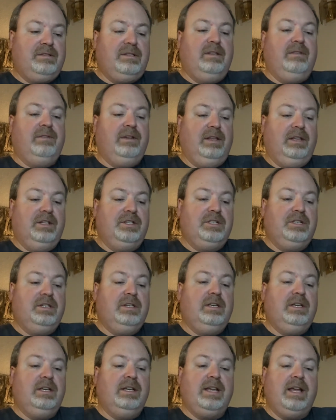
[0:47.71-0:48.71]
in the village,
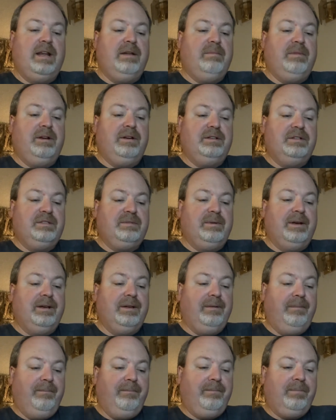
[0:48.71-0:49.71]
and yet it made her smile.